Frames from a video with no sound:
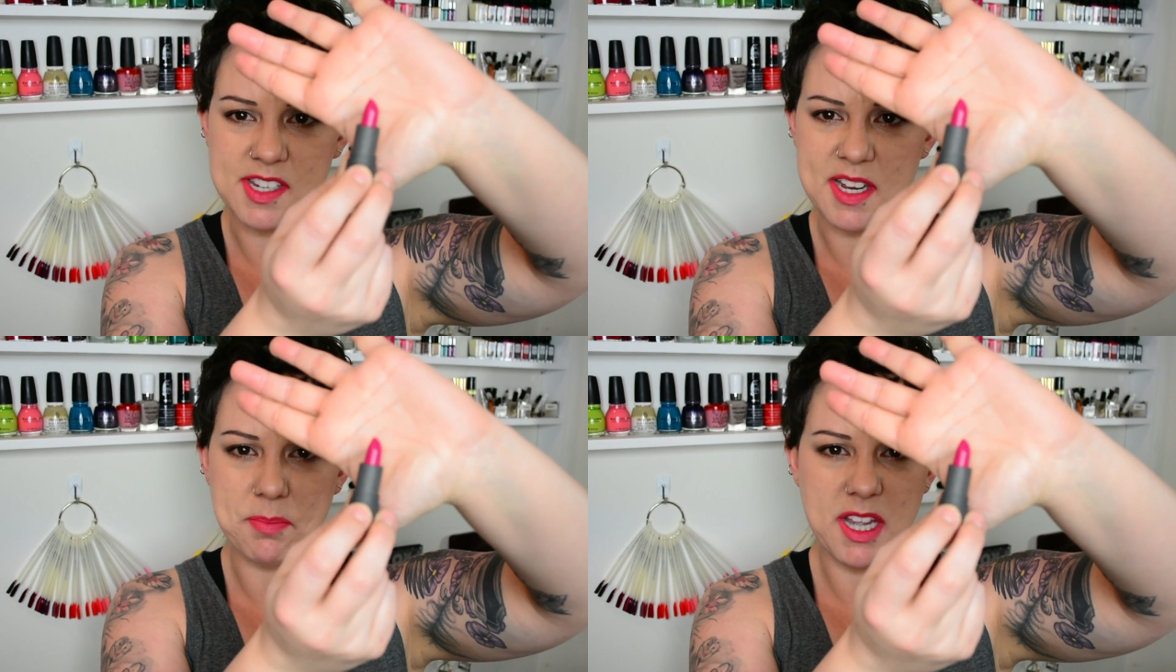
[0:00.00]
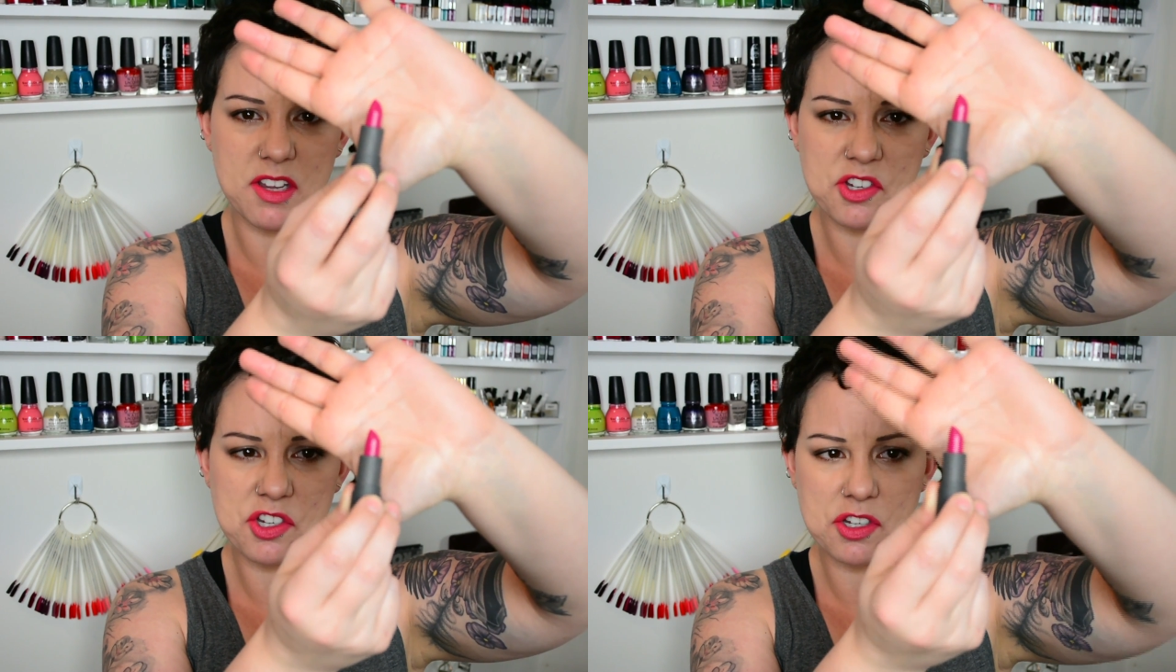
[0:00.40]

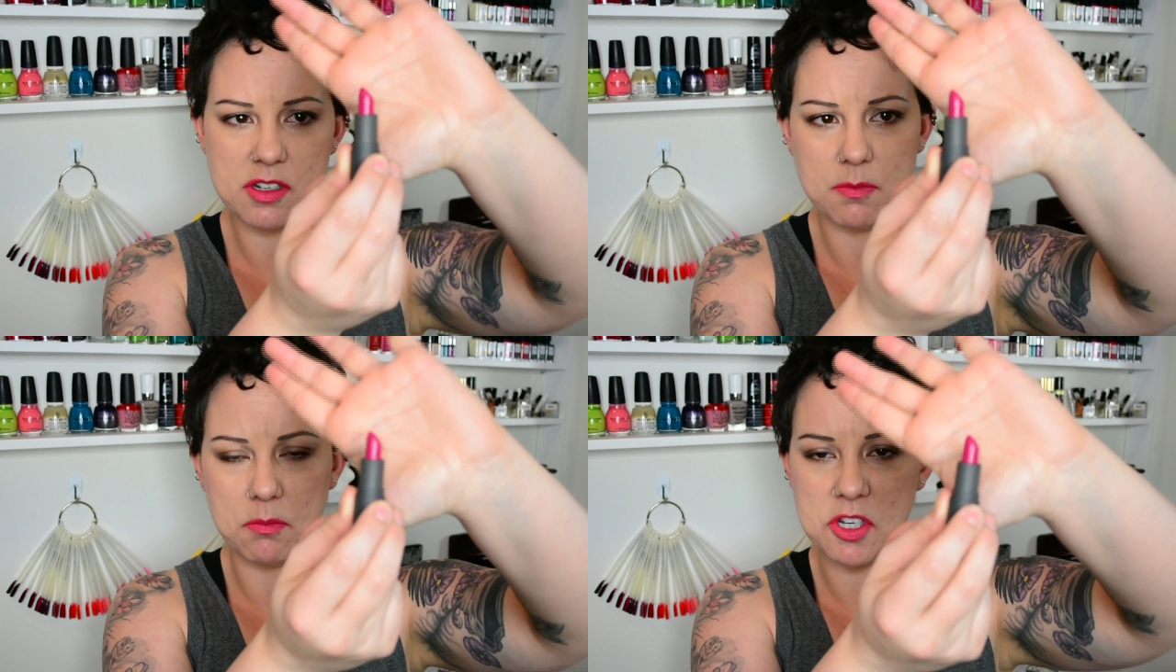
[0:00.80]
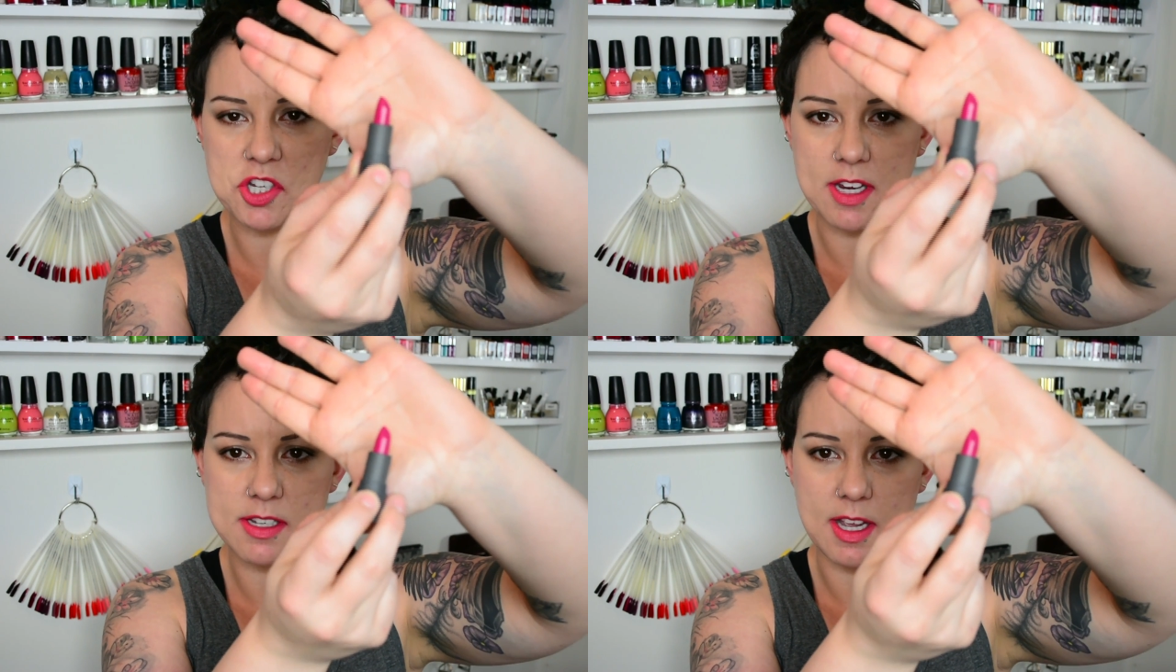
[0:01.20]
deep-ish
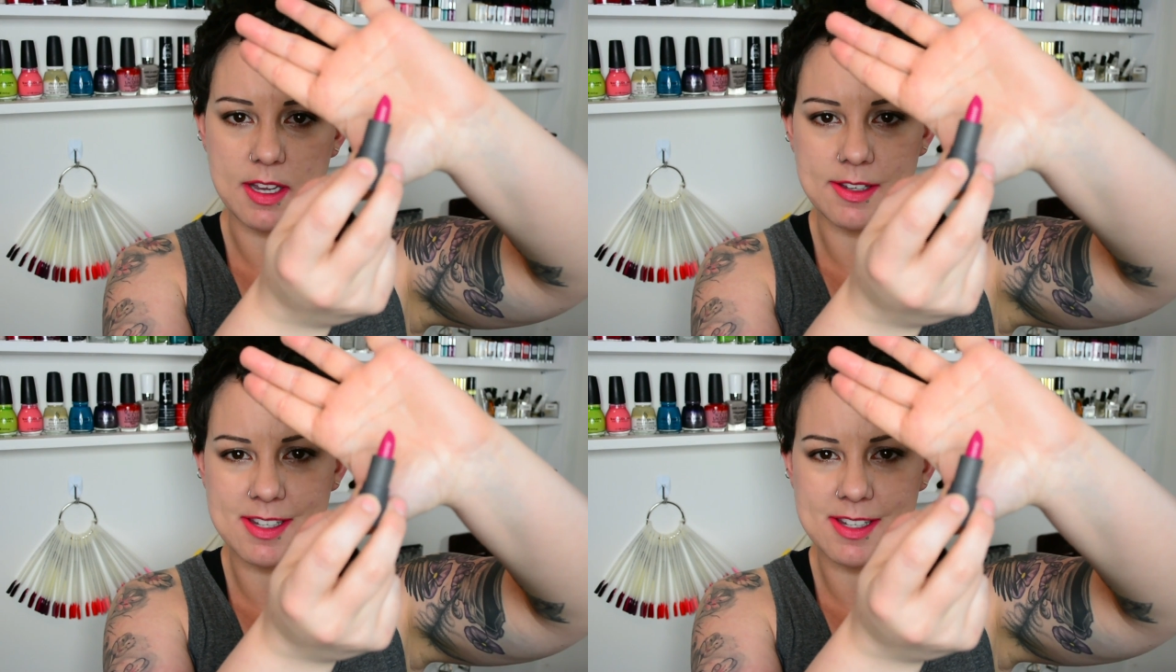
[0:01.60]
magenta.